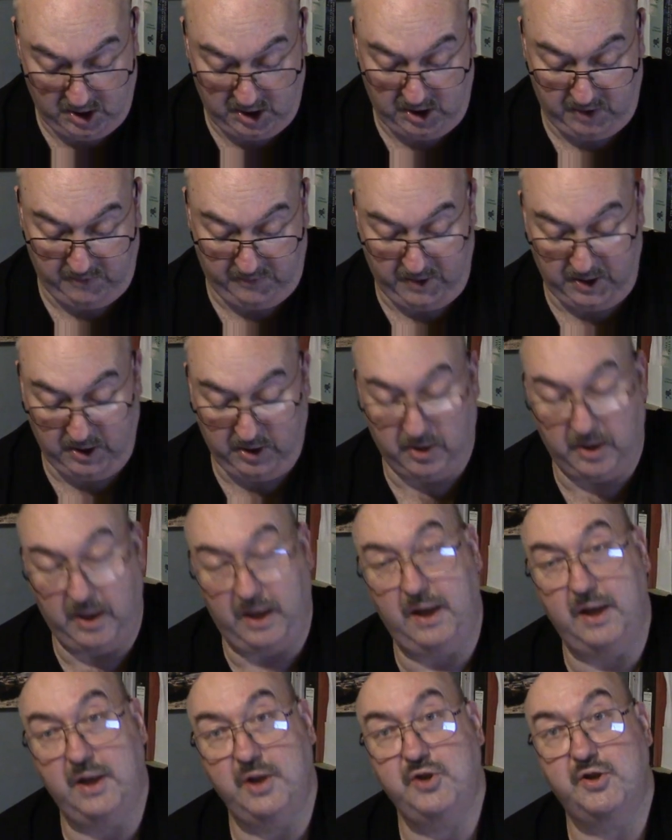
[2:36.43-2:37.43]
You've then got
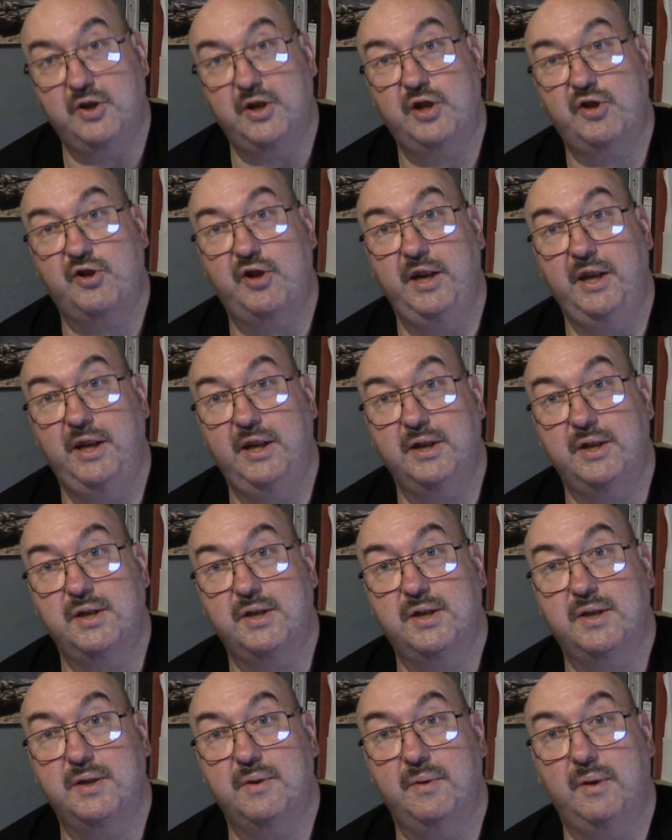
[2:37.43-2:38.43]
100
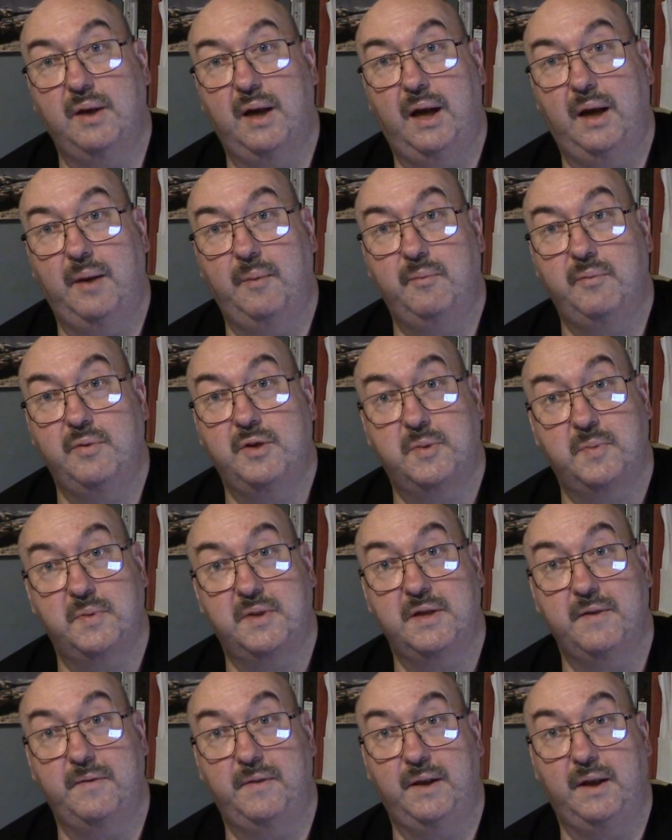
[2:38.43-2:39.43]
trinkets,
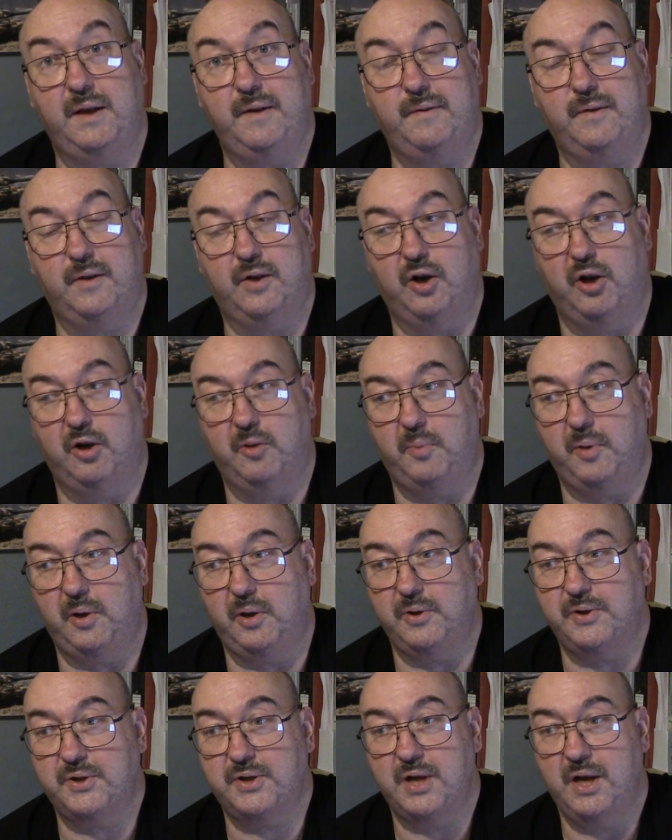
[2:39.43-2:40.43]
specifically for
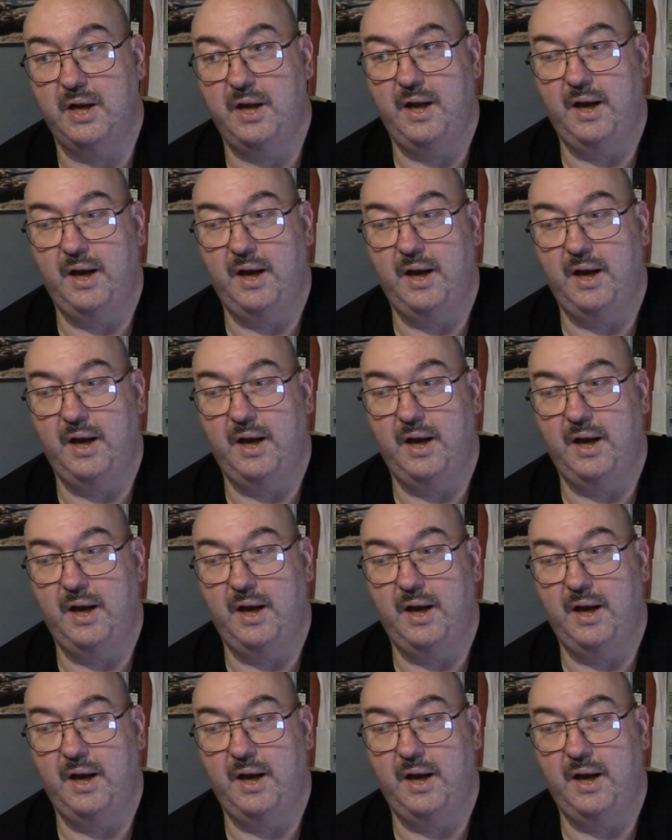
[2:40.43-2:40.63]
kobolds.